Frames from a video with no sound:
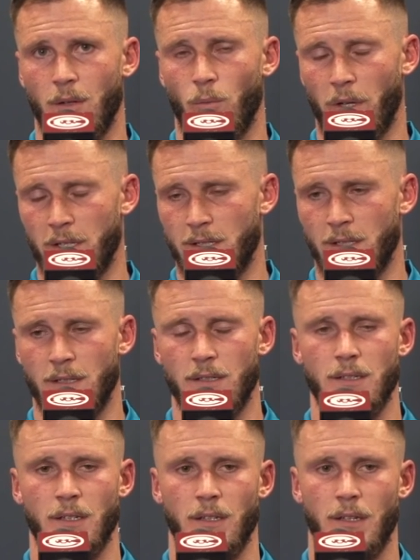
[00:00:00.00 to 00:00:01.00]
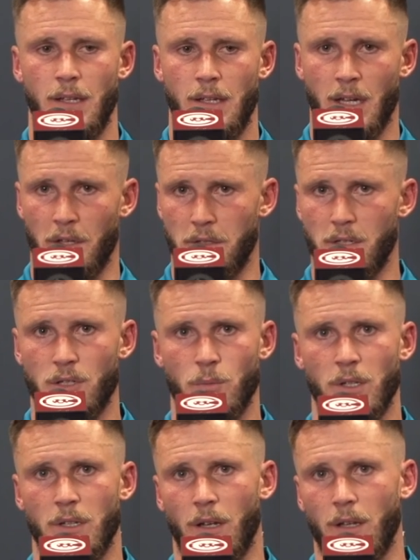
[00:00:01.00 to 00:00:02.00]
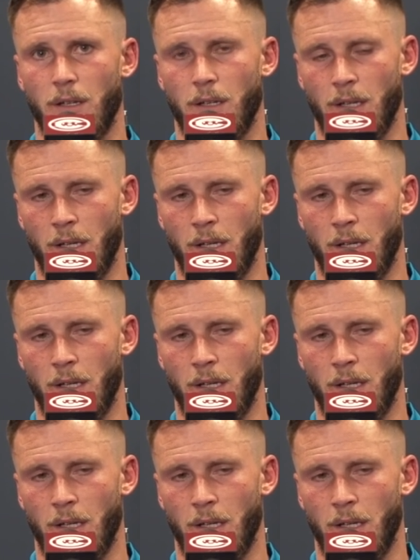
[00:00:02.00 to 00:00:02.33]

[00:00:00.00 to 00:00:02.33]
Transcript: what he sees and how things should be done.